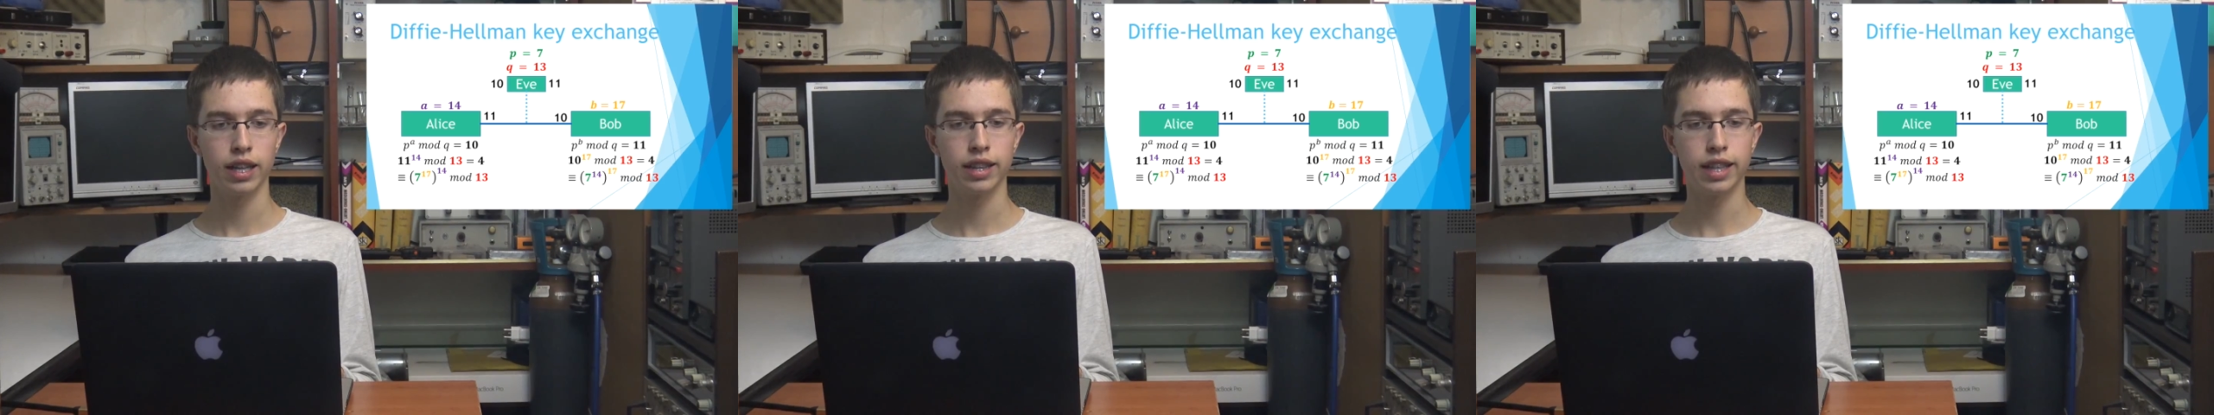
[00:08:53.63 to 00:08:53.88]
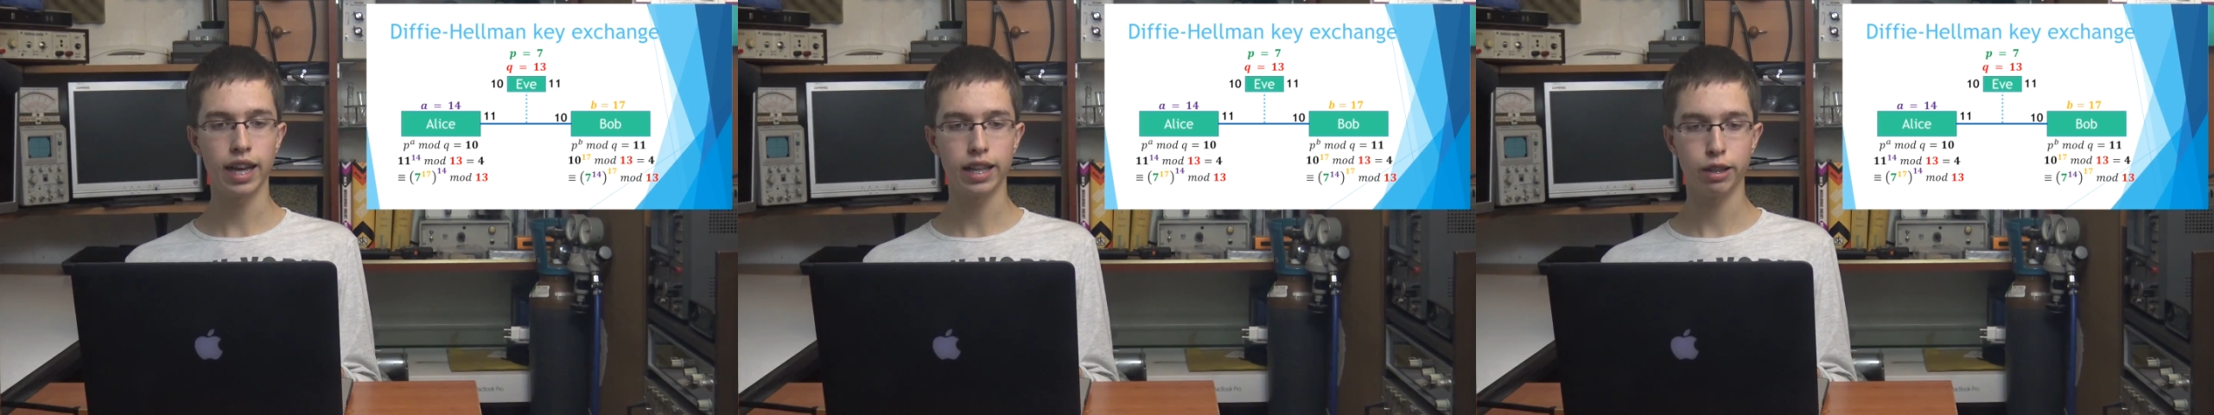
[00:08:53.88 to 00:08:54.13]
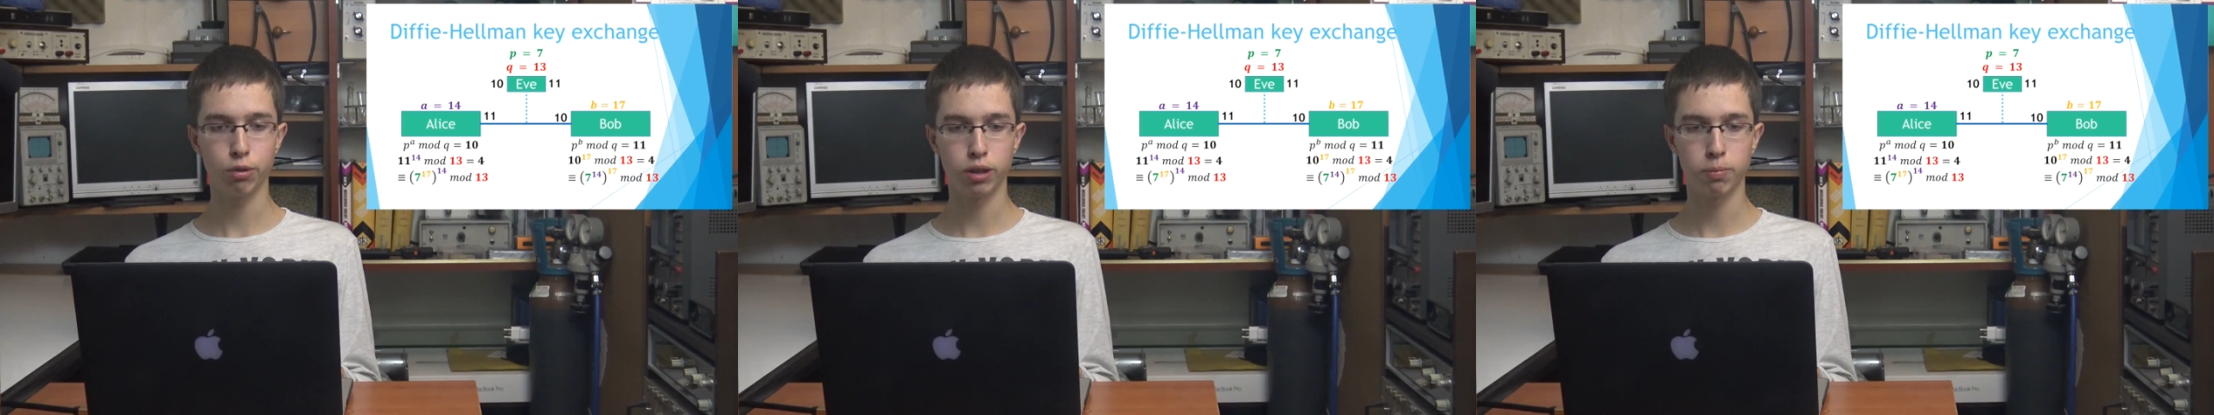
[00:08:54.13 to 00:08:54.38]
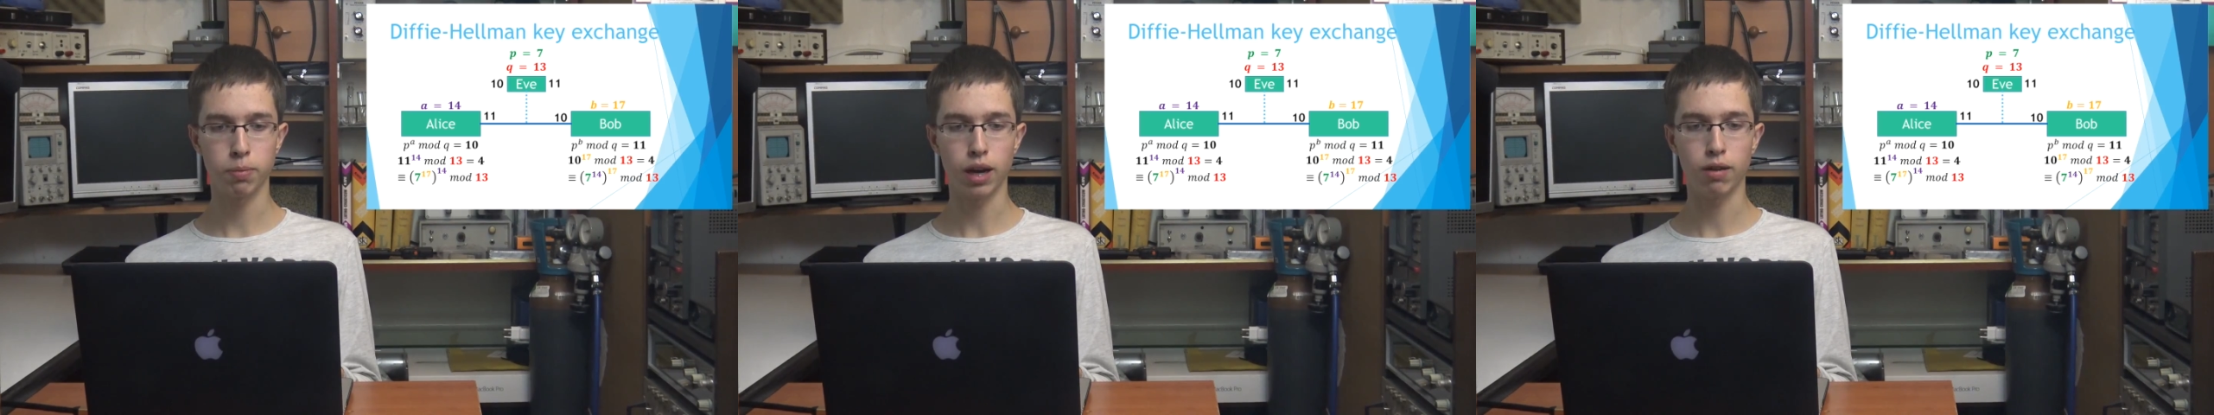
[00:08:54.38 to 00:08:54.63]
10 to
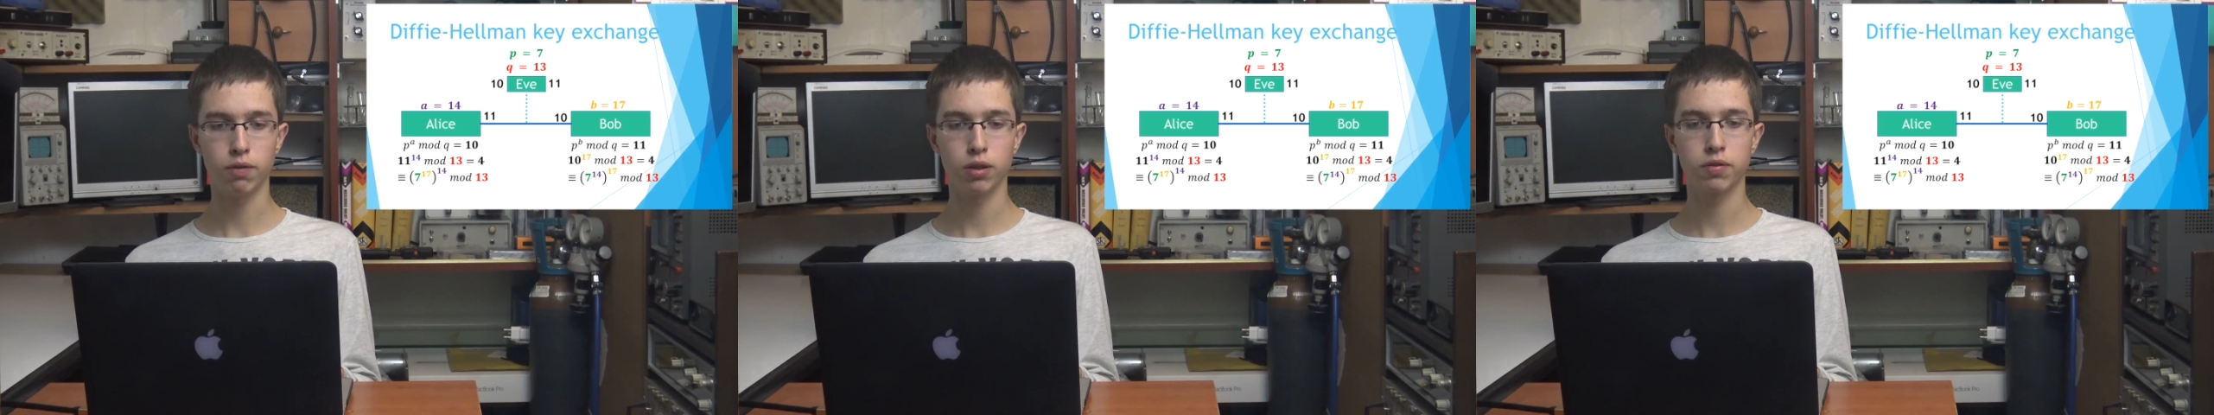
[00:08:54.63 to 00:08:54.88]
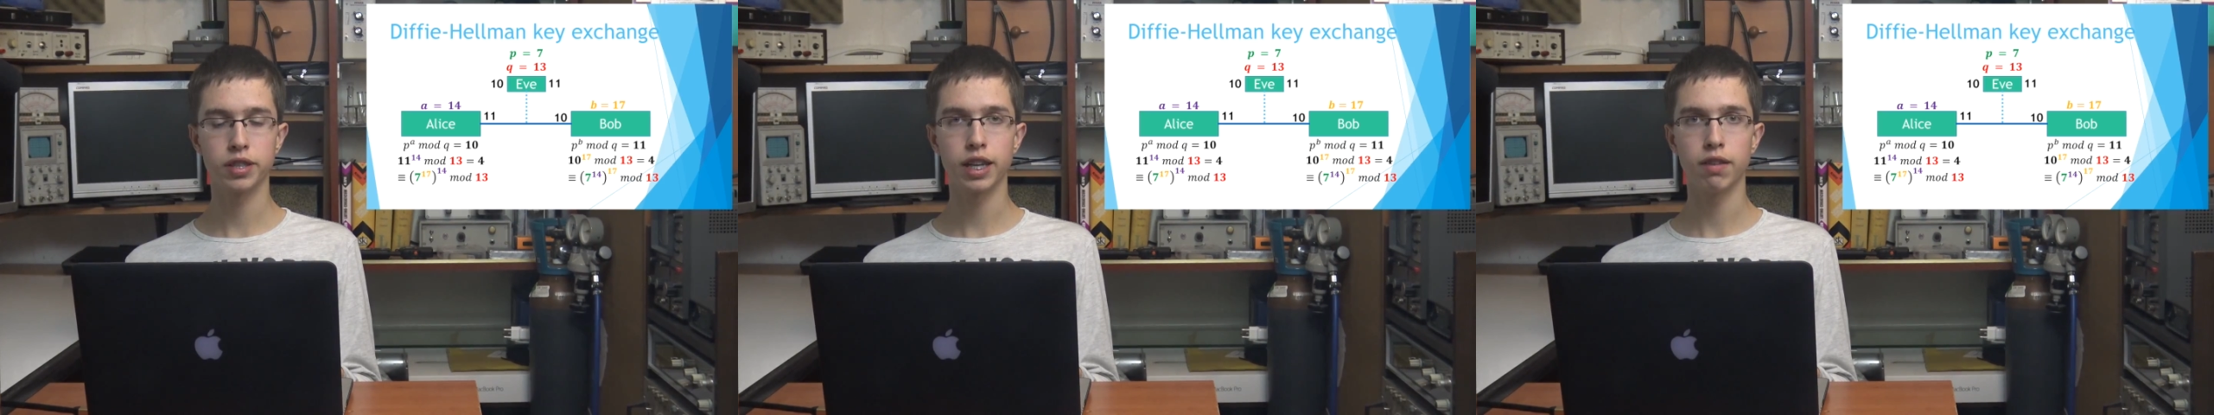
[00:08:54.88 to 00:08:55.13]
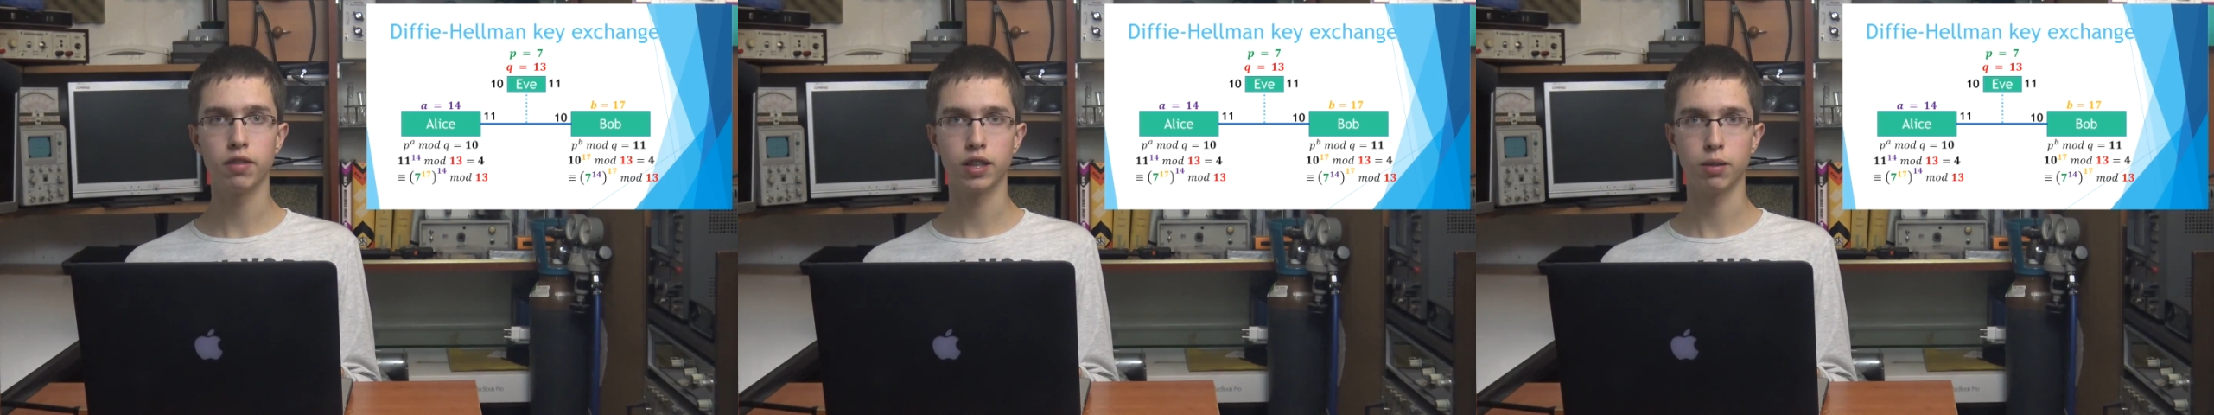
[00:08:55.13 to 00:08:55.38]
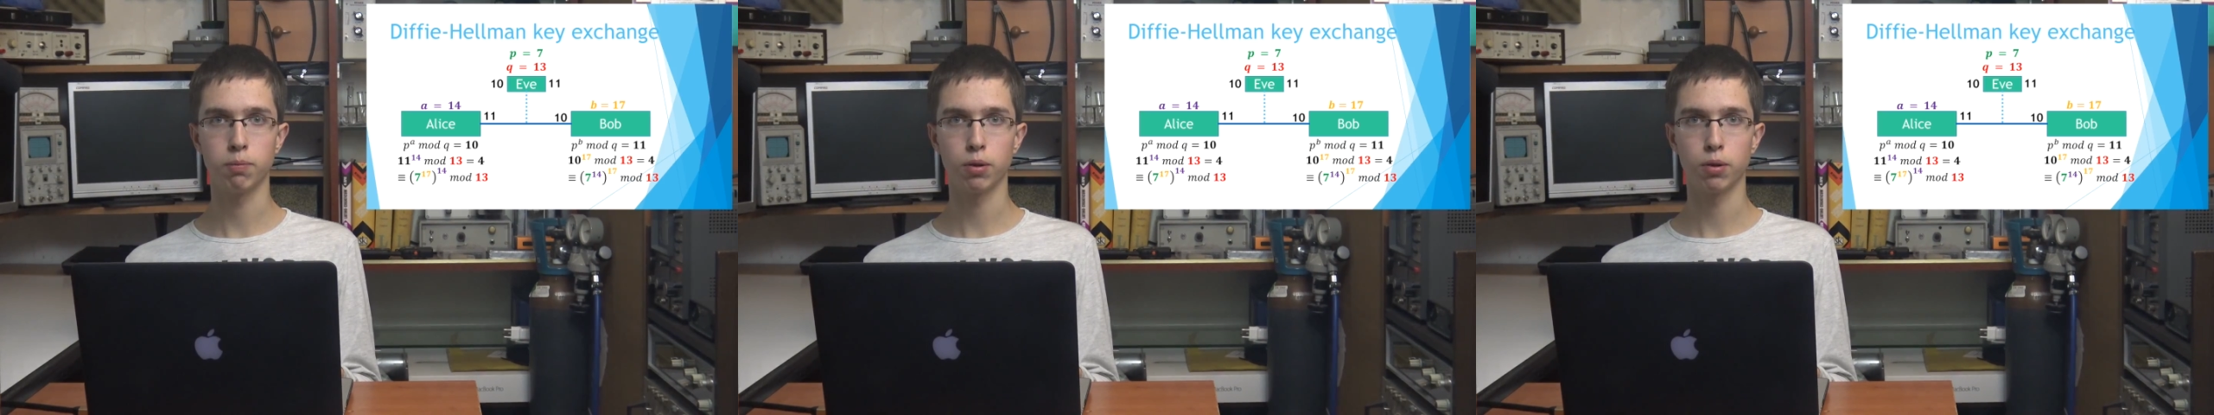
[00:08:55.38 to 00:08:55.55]
the power of 17